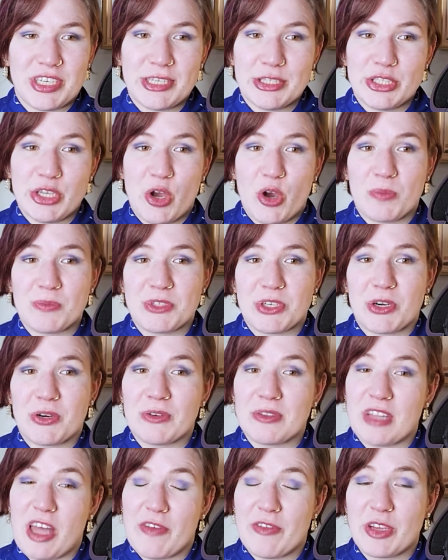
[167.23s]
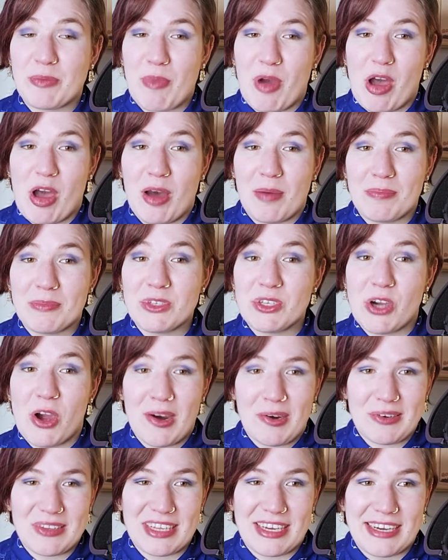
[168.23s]
gets home to her loving mom,
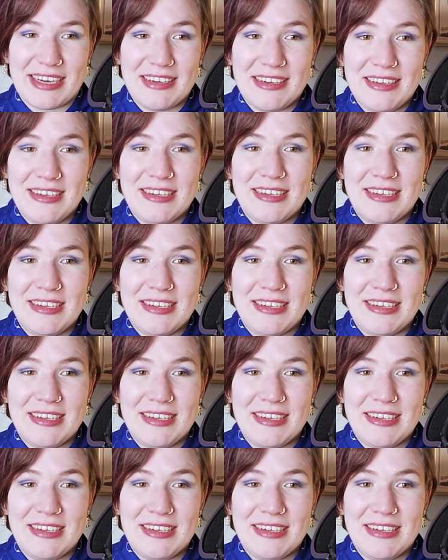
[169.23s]
Carla,